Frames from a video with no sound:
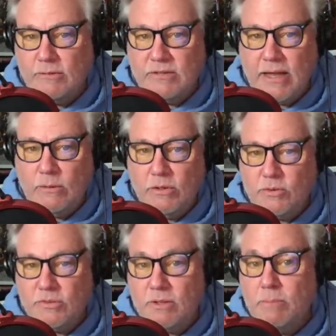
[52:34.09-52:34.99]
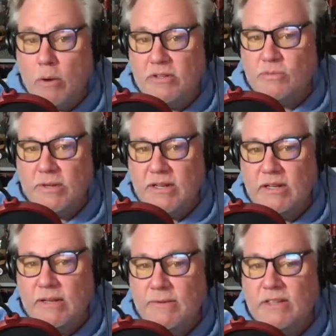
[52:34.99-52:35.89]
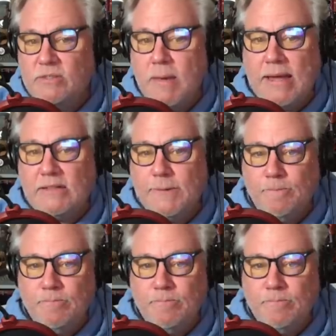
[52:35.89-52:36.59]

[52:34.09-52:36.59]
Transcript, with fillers: Evil Dead, which was the bonus we didn't even expect.